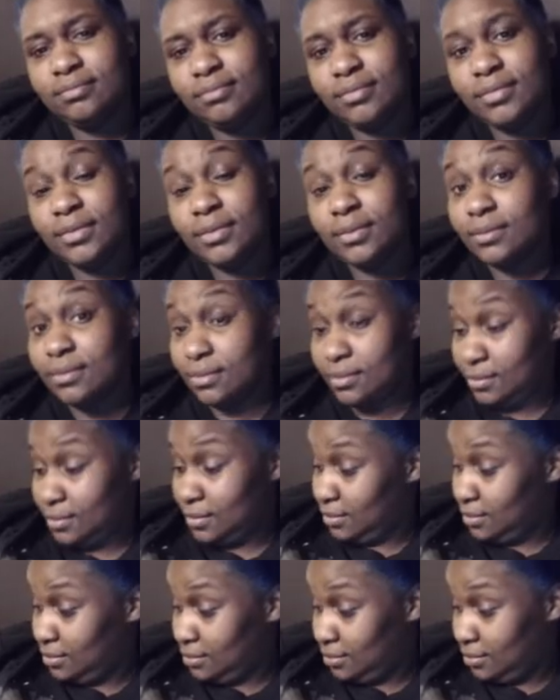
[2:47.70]

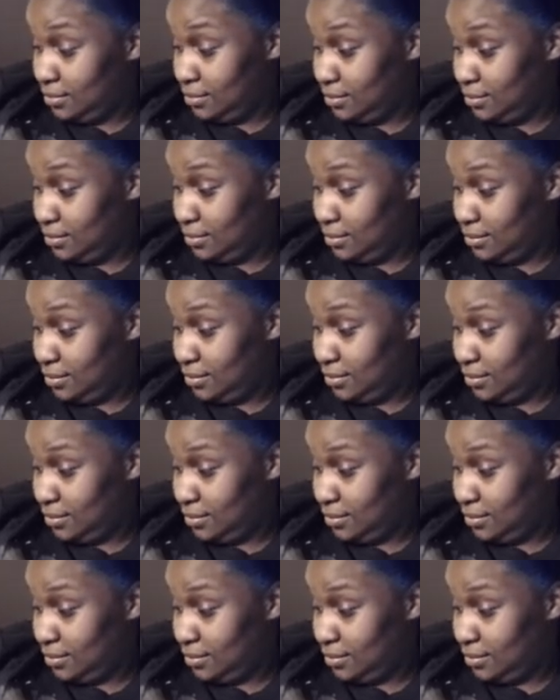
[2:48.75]
(no one is talking)